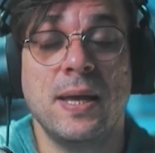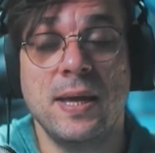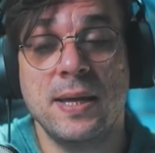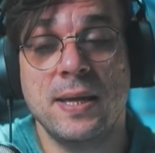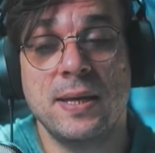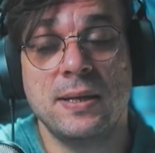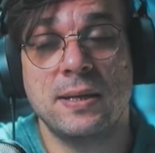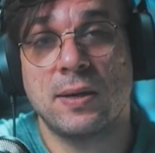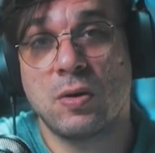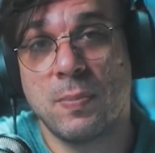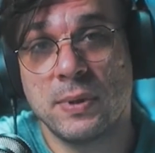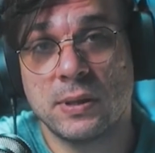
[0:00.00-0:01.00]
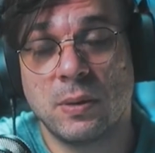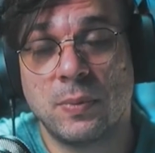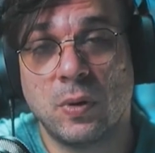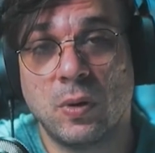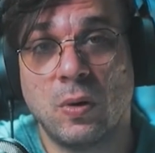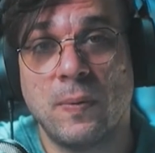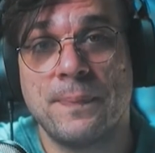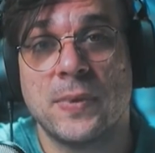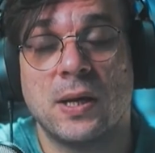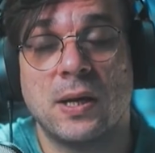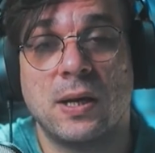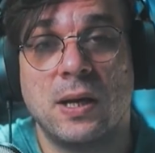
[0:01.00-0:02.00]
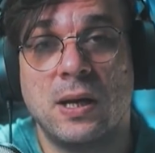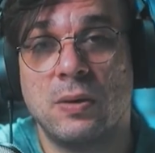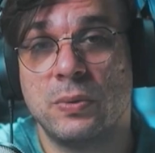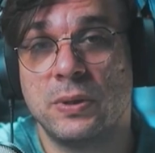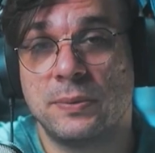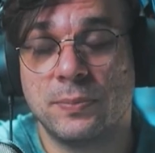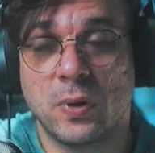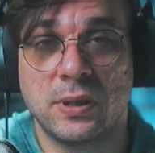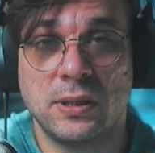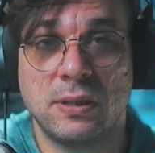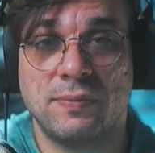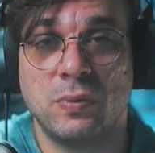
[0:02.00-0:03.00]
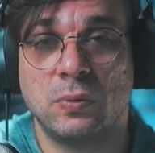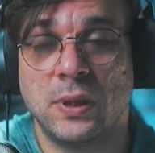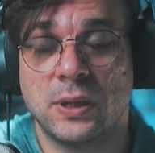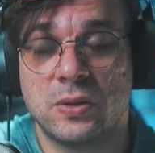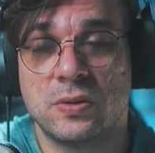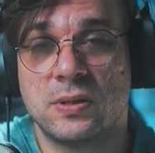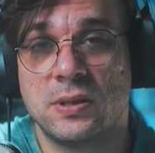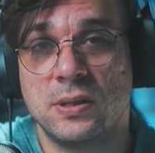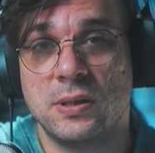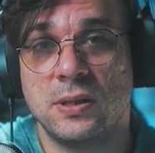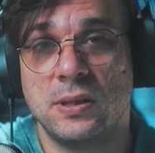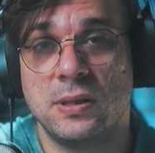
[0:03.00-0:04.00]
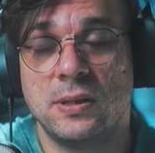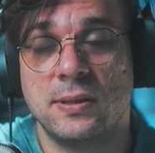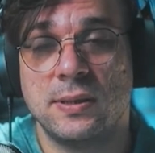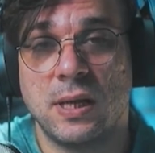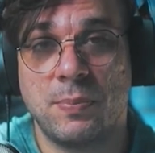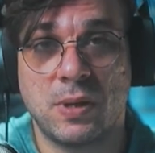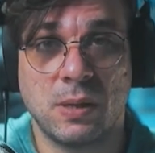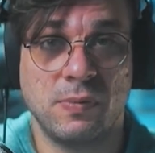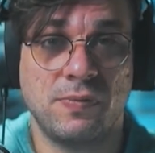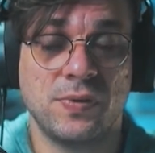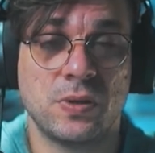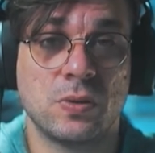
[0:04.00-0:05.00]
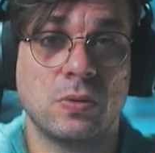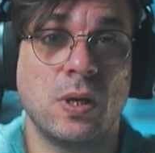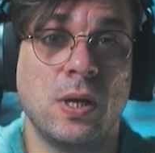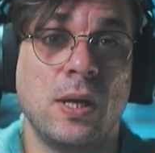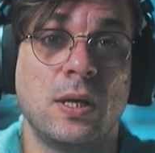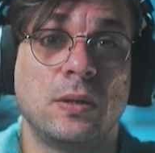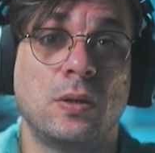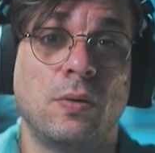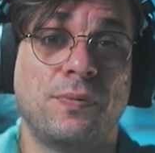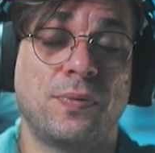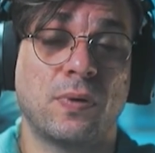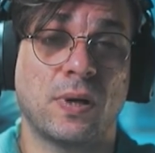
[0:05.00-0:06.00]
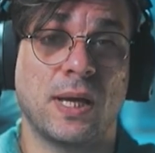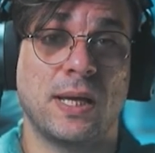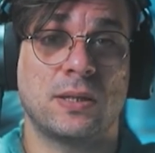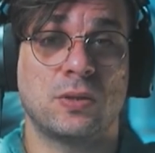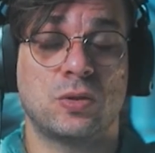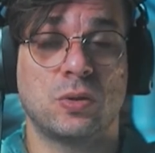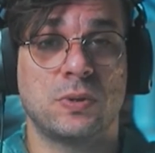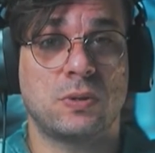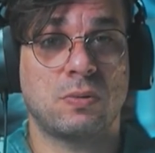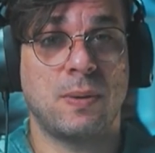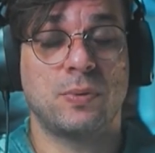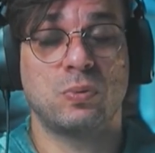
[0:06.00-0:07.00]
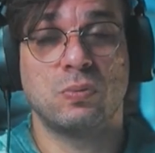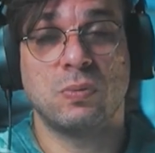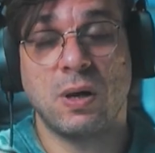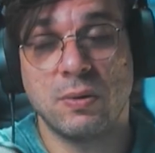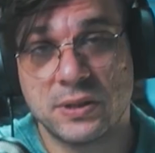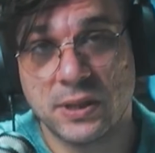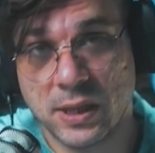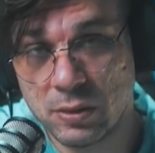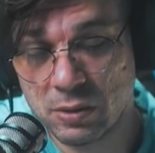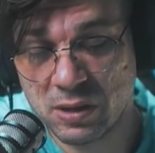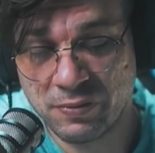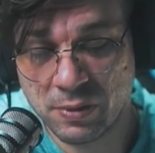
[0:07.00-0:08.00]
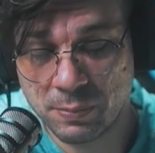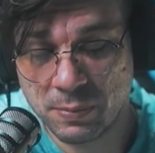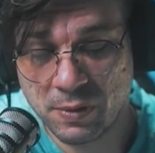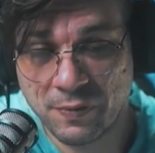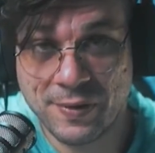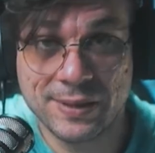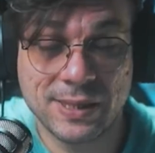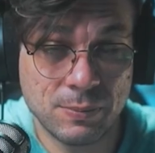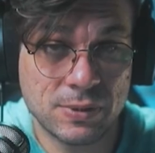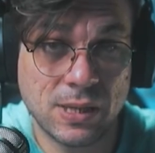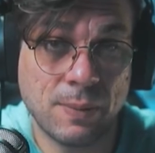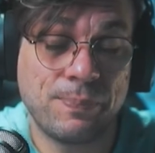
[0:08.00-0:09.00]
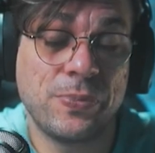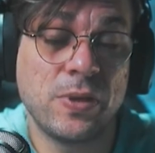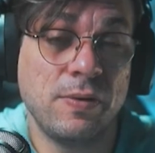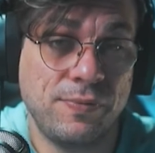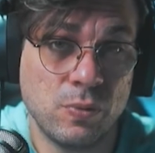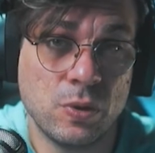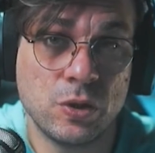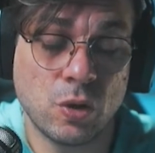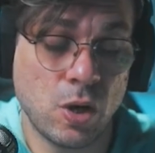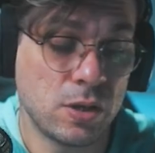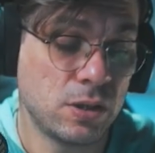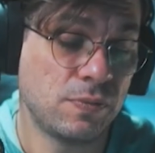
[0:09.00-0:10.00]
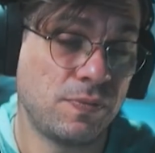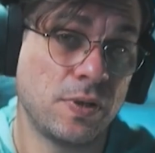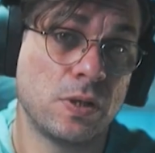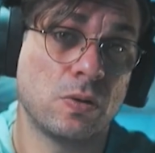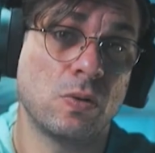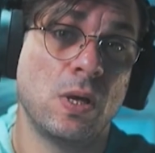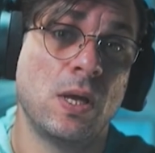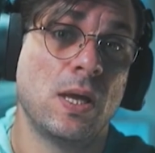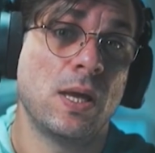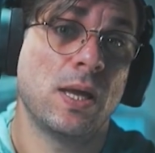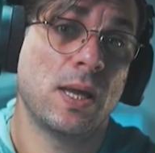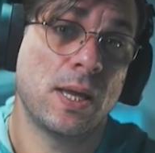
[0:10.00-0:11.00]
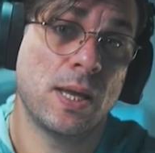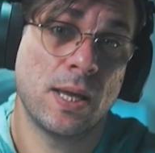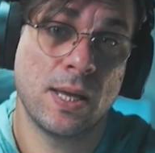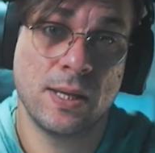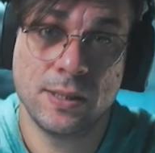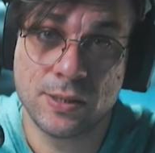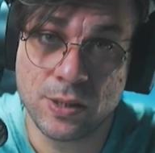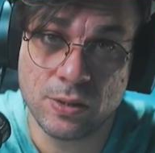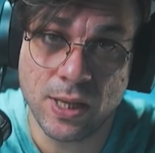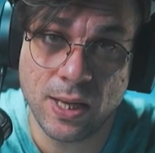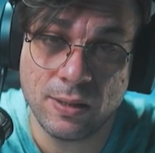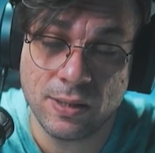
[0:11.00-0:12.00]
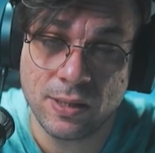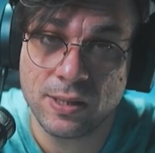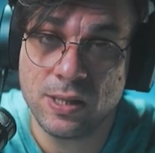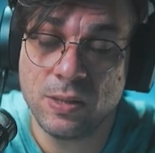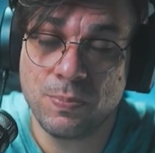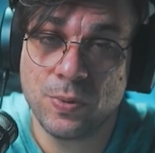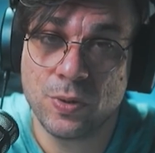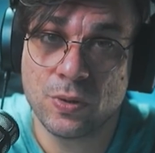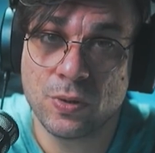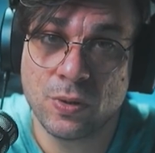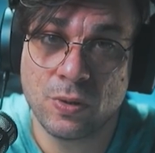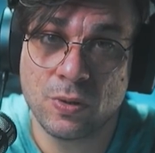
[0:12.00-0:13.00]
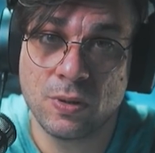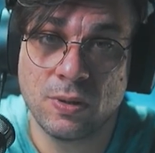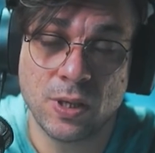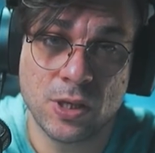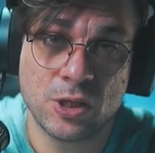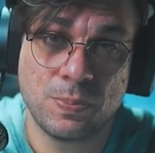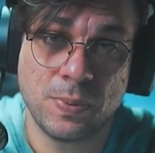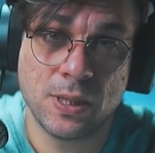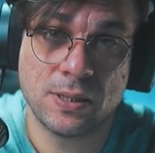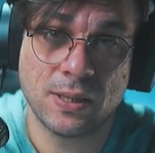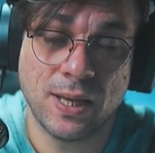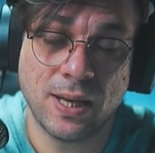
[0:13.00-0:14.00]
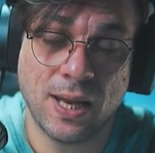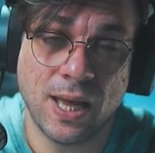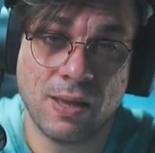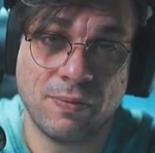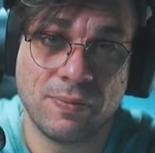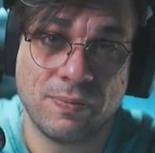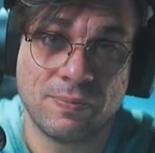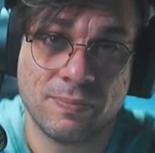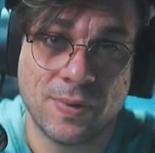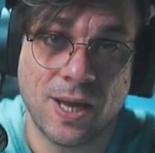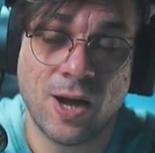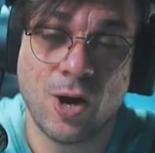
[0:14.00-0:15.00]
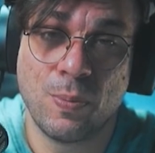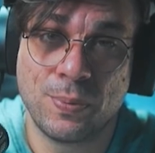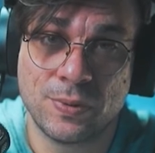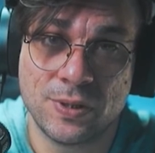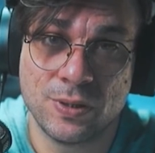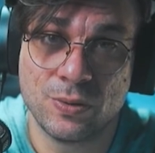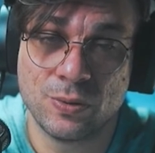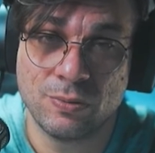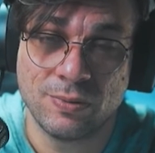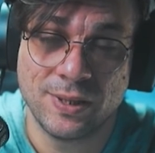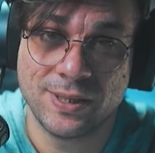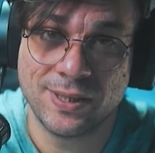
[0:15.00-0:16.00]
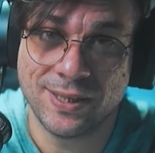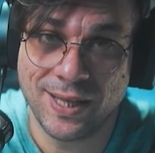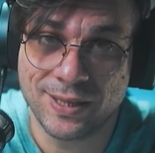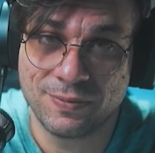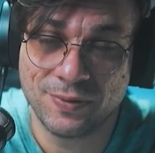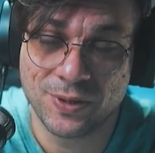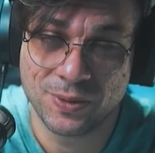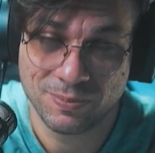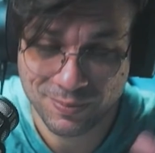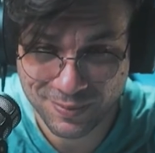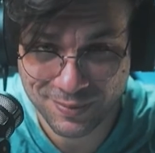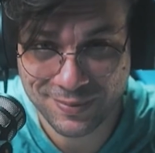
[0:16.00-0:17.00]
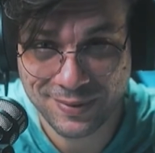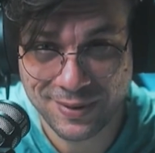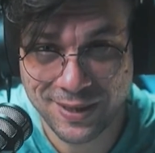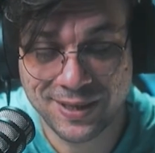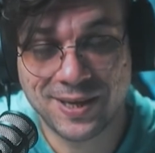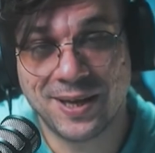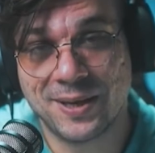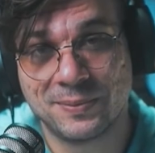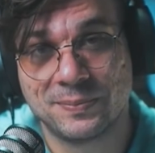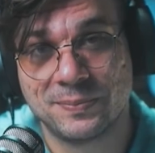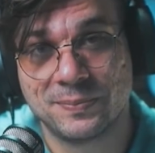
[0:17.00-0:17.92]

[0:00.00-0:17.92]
And a comment down below with mock interview you would like to see in the upcoming video. Don't forget to subscribe to our channel. Give it a big fat thumbs up if you enjoyed this video. And till then, keep your learning spirit alive. I hope to see you in the next video. Take care.